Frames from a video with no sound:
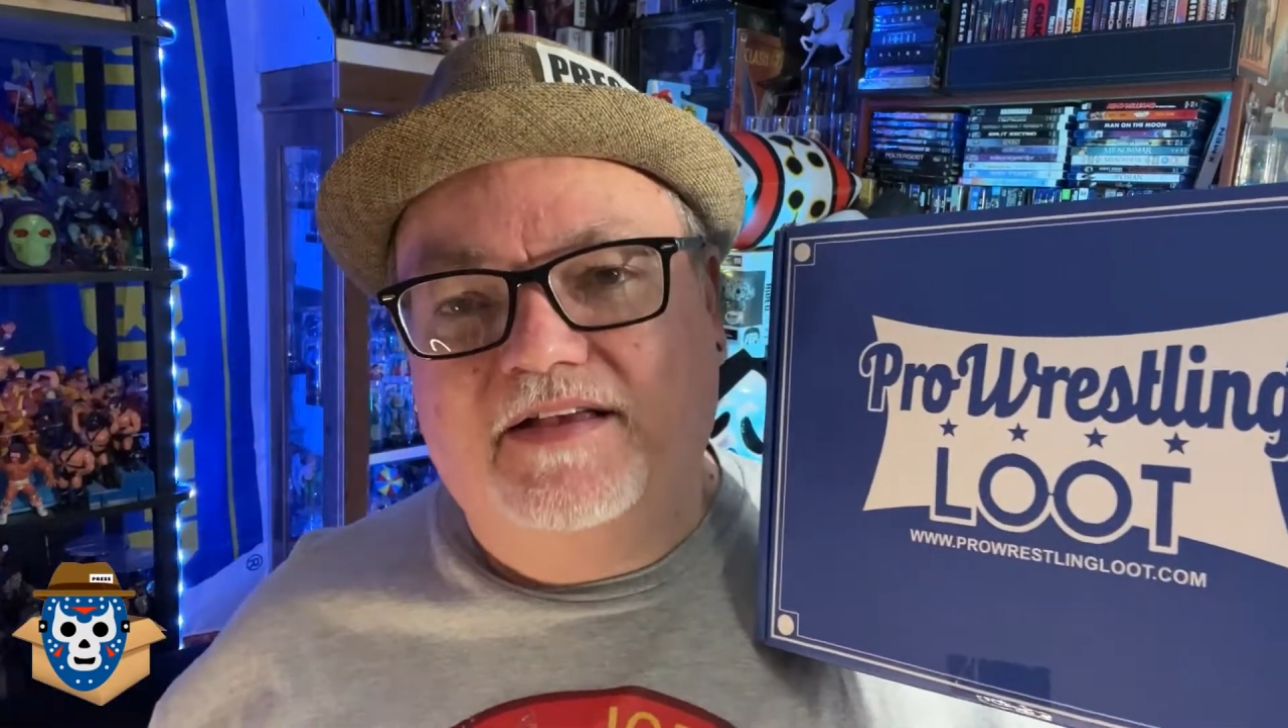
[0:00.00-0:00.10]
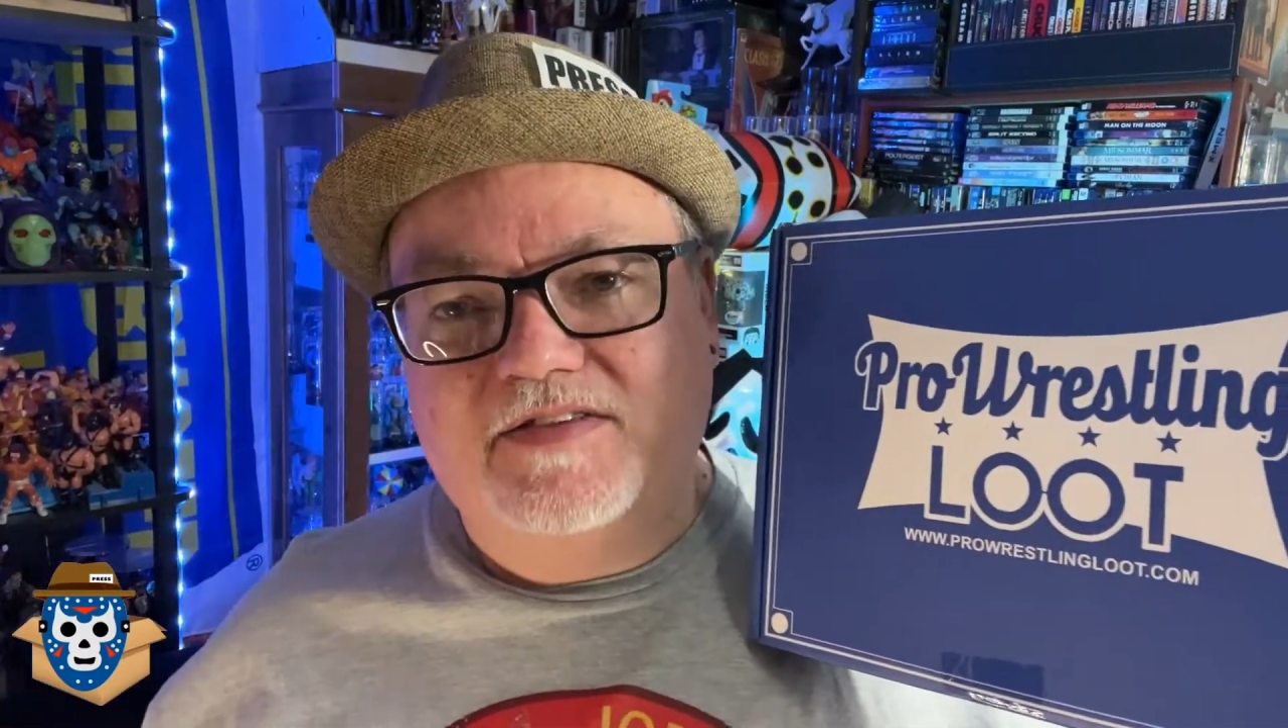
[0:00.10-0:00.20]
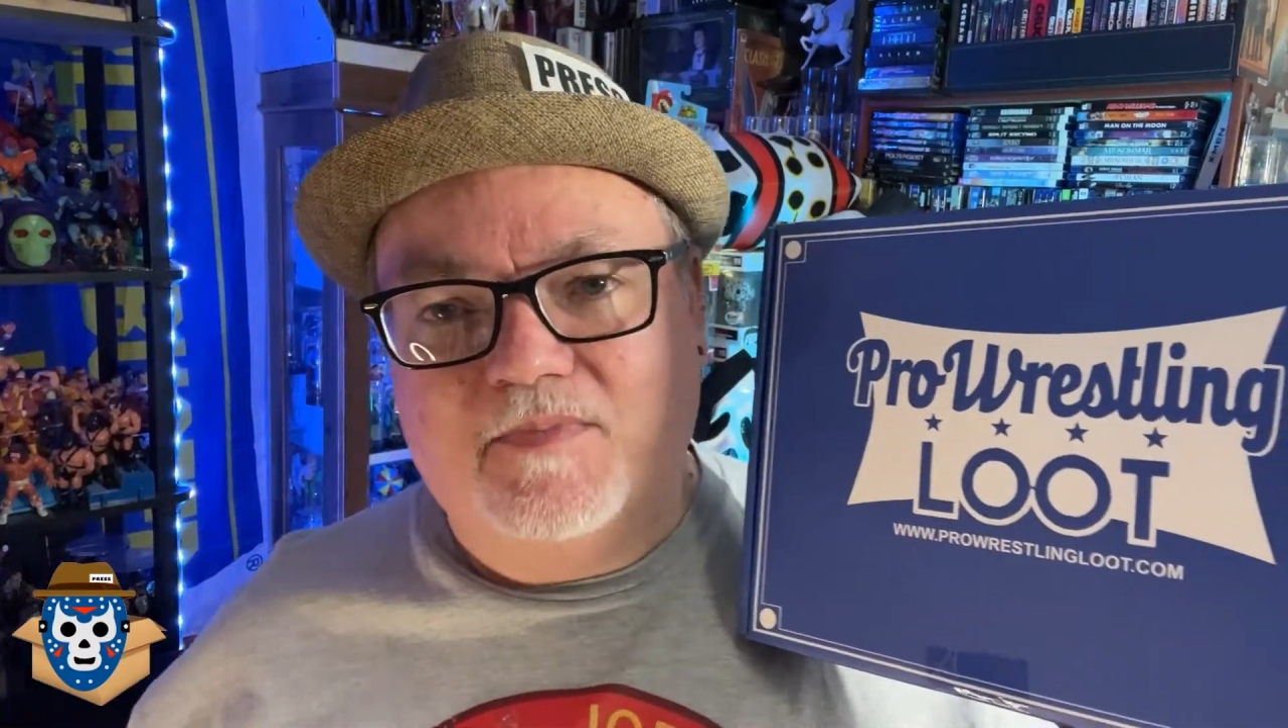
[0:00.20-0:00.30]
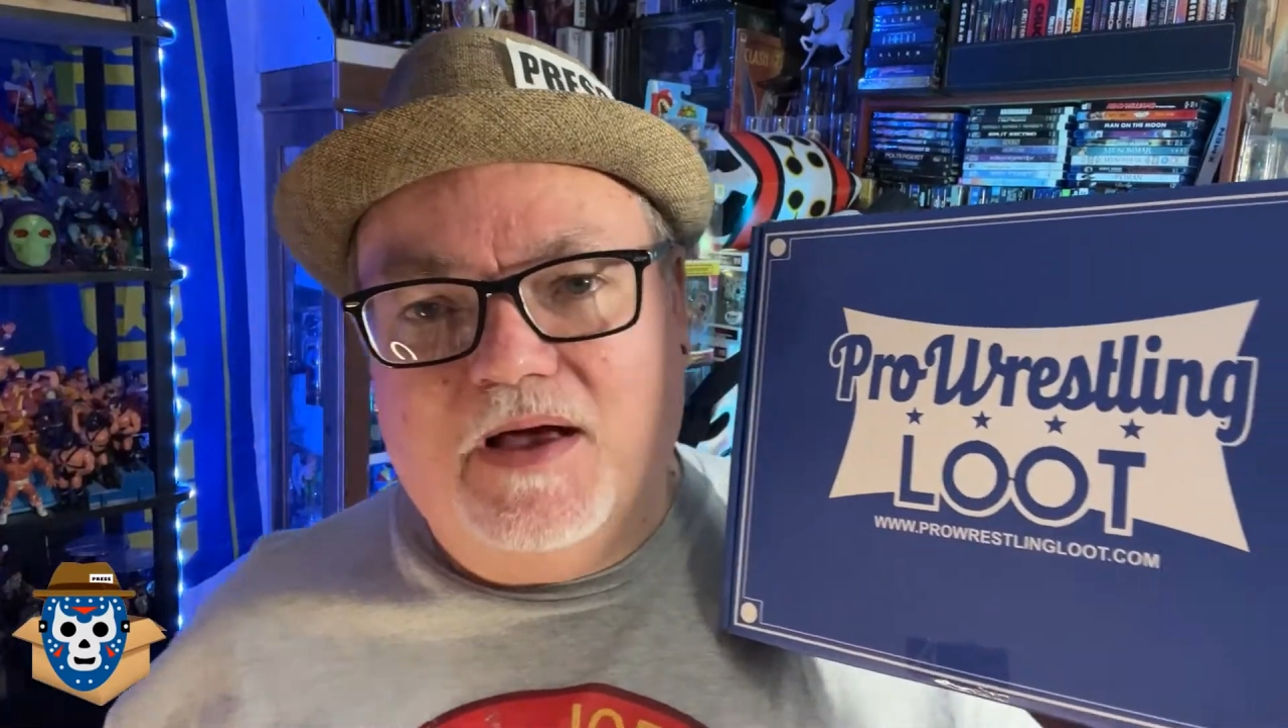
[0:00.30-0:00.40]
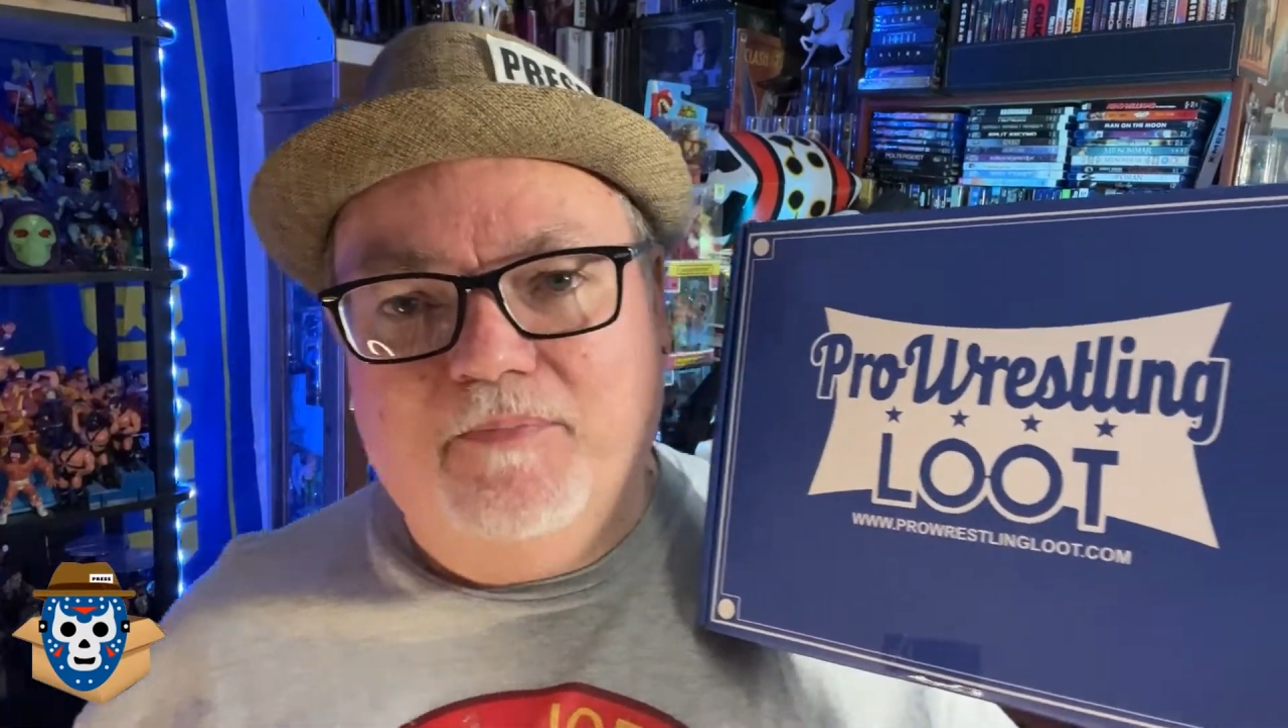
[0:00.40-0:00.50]

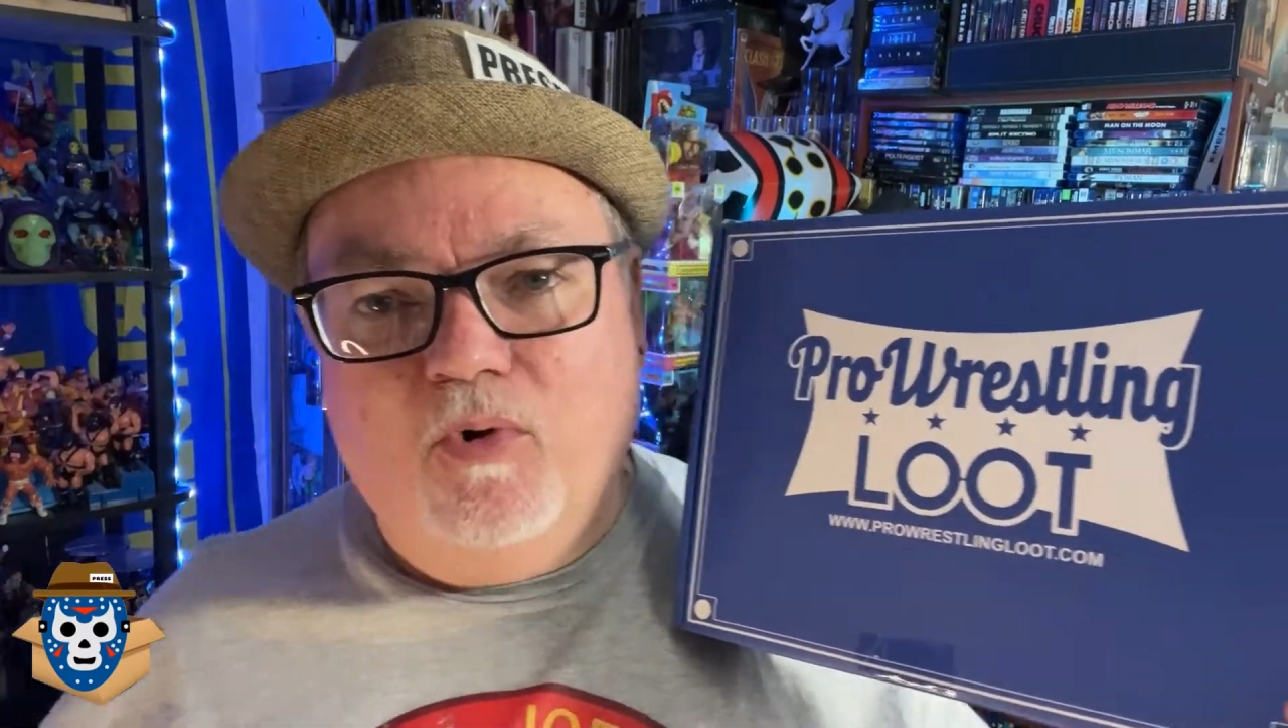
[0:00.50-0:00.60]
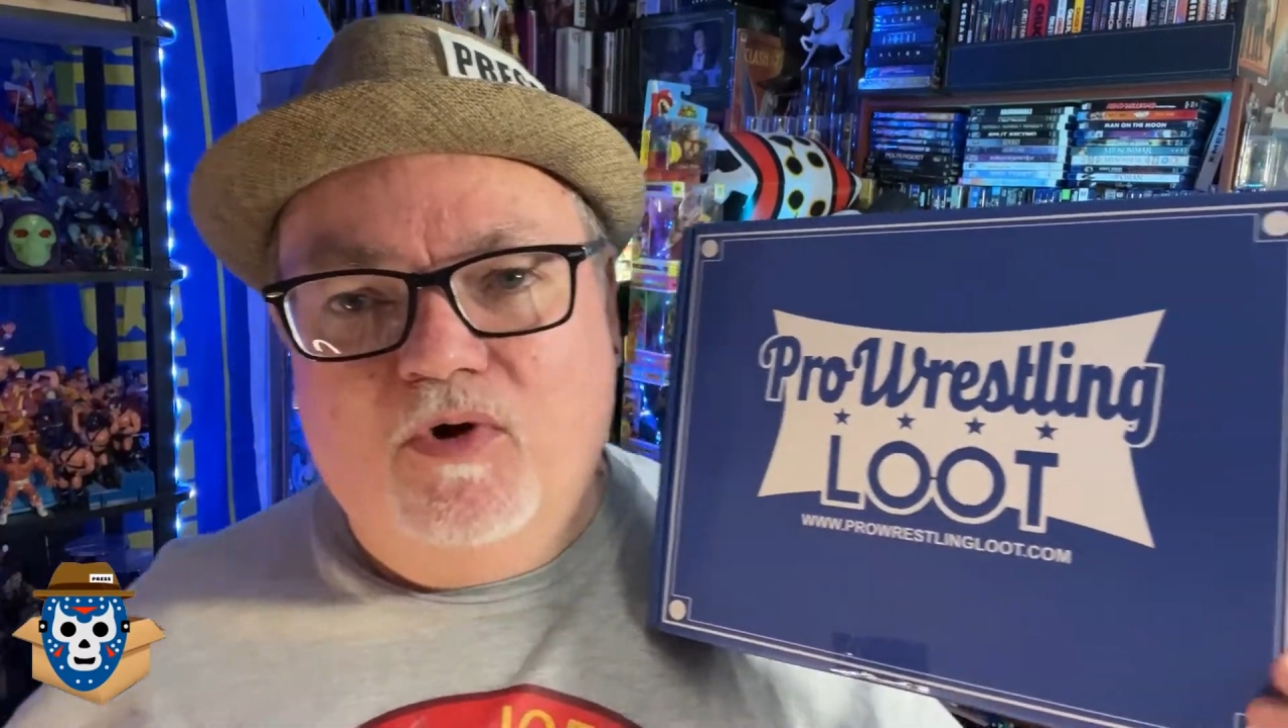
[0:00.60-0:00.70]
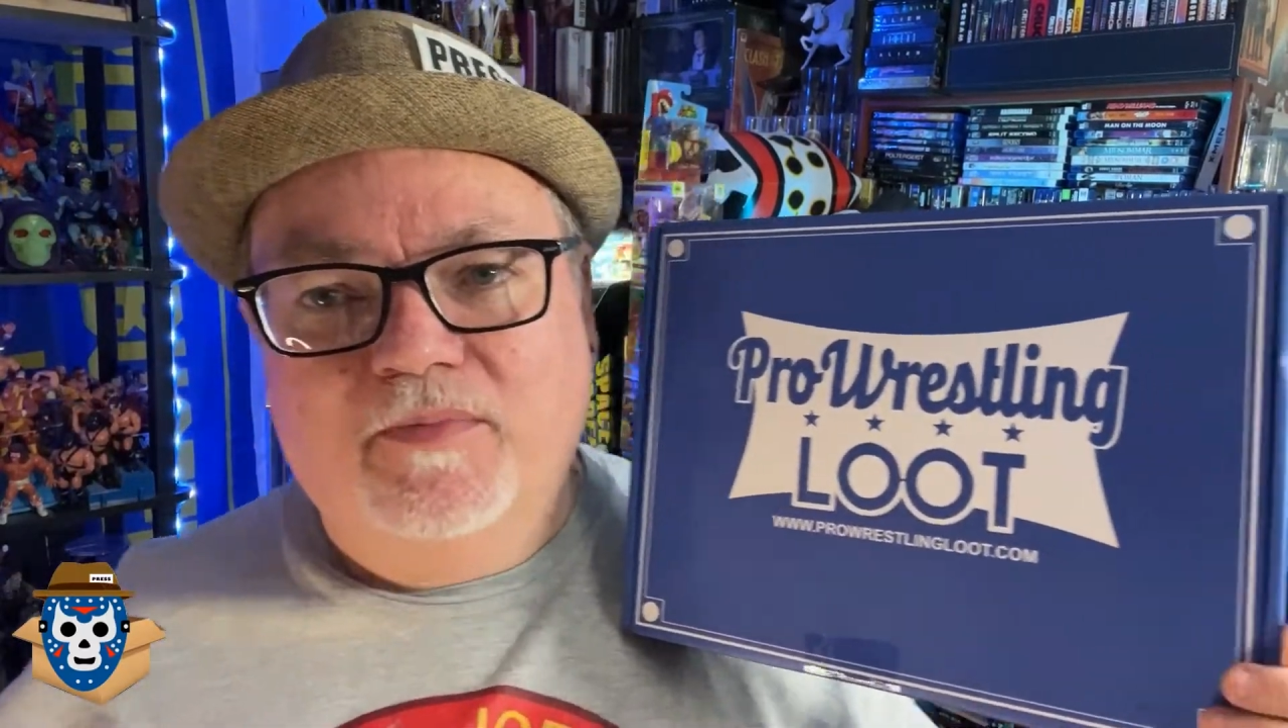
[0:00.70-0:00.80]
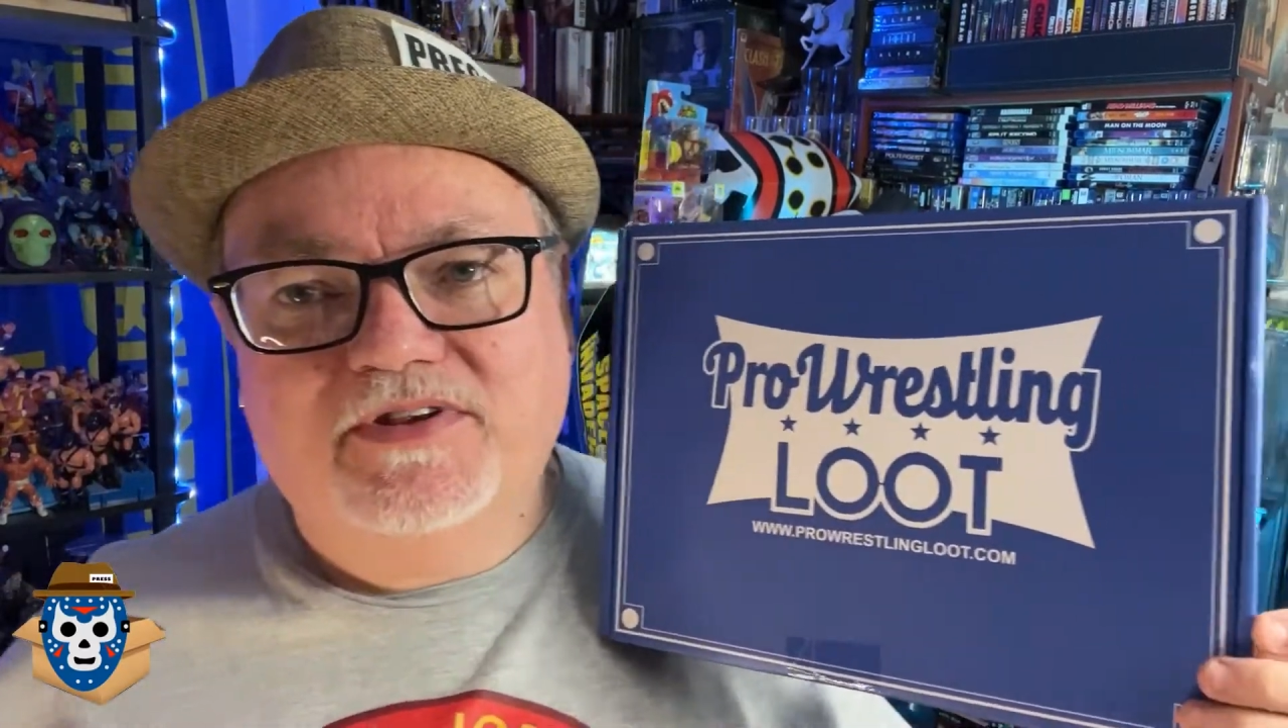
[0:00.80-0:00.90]
That's my poor